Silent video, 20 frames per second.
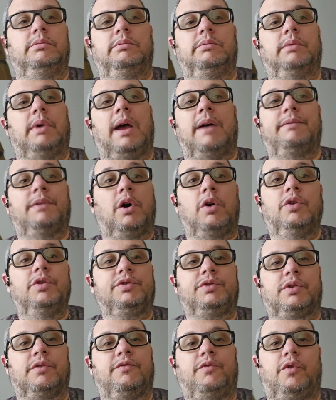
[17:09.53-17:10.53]
have a
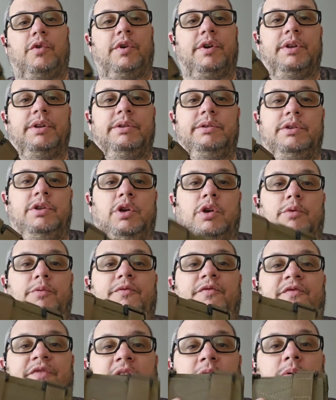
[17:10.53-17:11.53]
holster for your
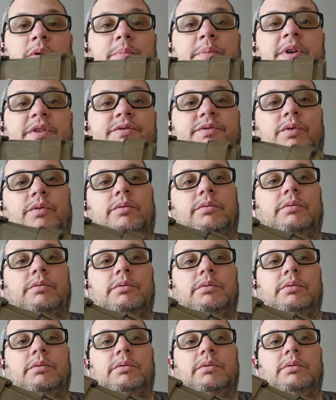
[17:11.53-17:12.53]
favorite pistol.
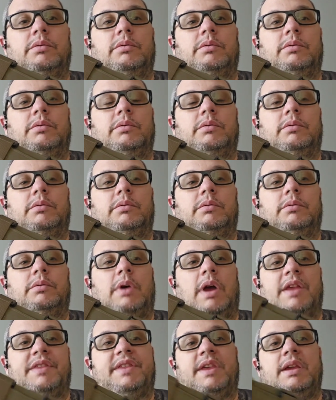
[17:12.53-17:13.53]

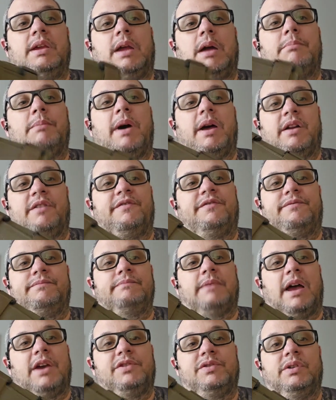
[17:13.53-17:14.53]
I think I might have
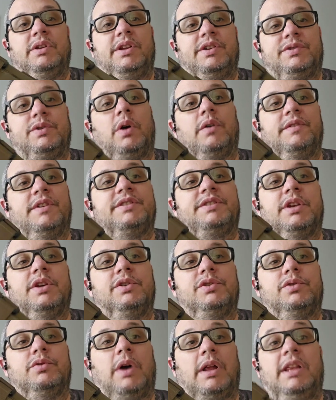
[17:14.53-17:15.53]
actually solved this
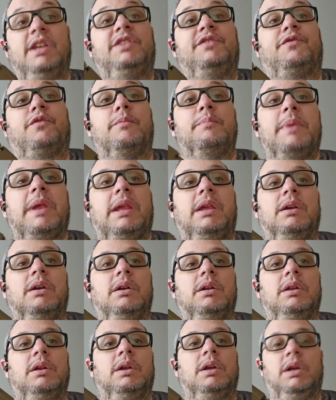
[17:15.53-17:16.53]
issue, at least for me.
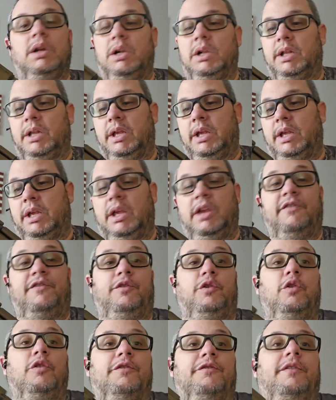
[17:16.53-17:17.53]

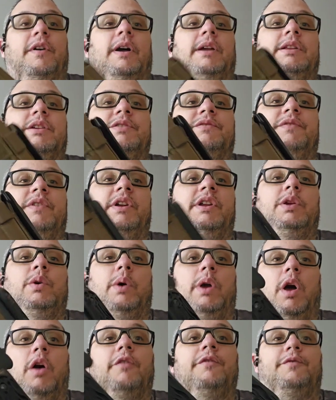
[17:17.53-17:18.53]
If you find this video
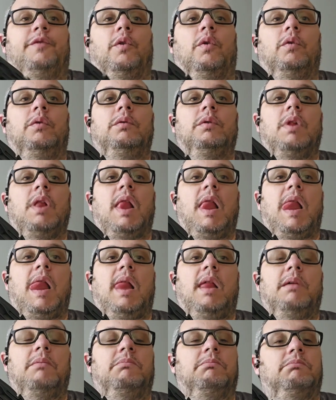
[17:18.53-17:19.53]
helpful,
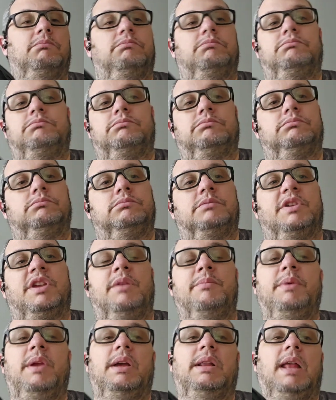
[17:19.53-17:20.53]

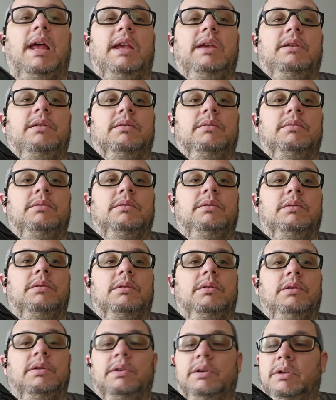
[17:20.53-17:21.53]
give me a like,
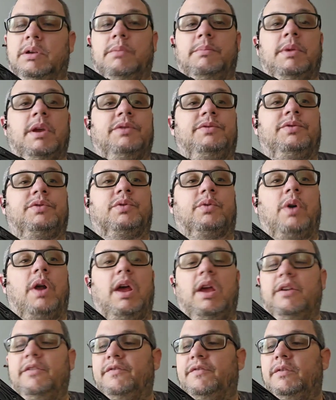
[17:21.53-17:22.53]
give me a
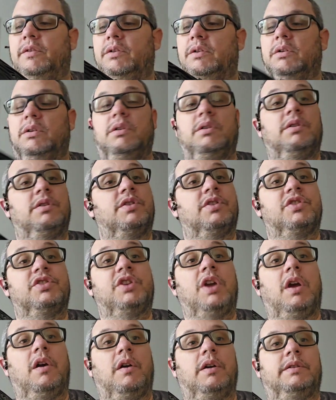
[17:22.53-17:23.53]
subscribe,
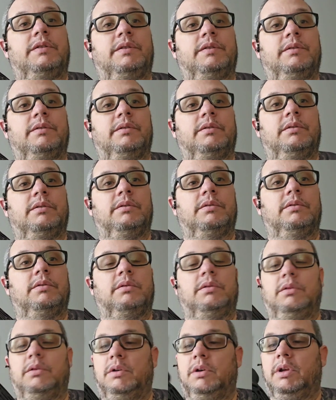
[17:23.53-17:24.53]
share it,
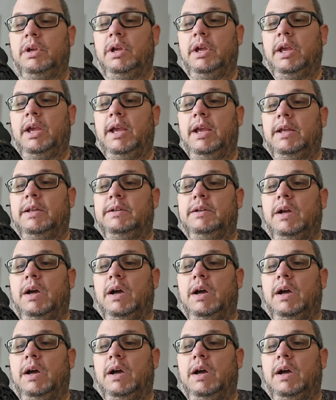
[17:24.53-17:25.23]
and